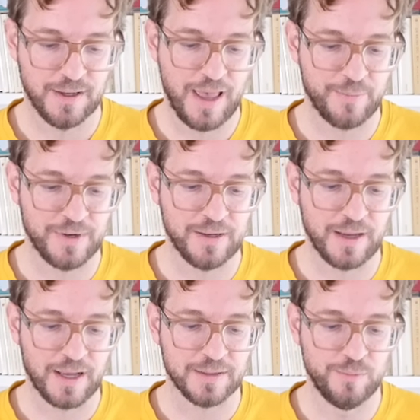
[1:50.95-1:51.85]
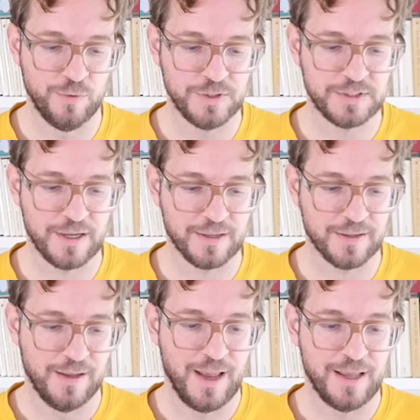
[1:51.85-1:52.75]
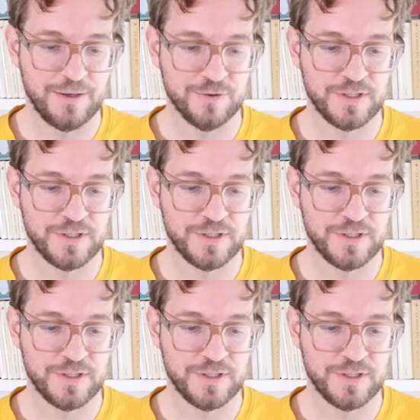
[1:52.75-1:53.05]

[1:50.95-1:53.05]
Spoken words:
happening at moonset, and you